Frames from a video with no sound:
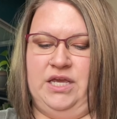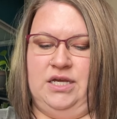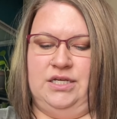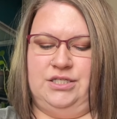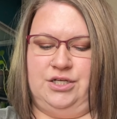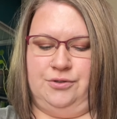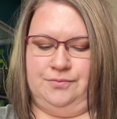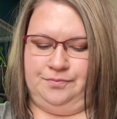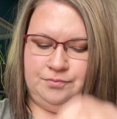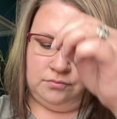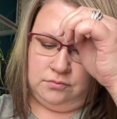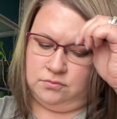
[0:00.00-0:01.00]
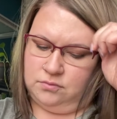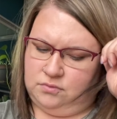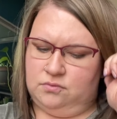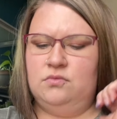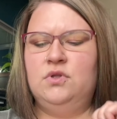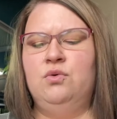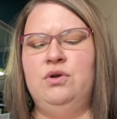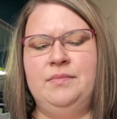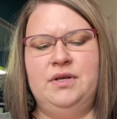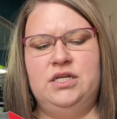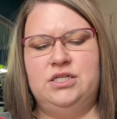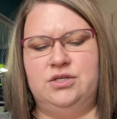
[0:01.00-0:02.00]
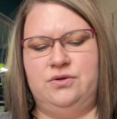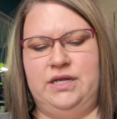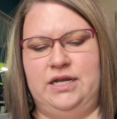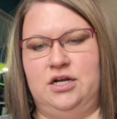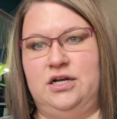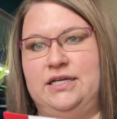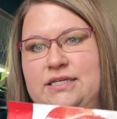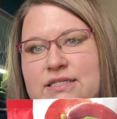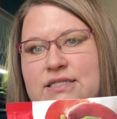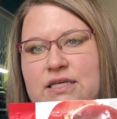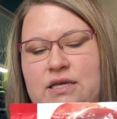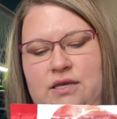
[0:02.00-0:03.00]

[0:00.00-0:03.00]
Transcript: So what I'm gonna do here is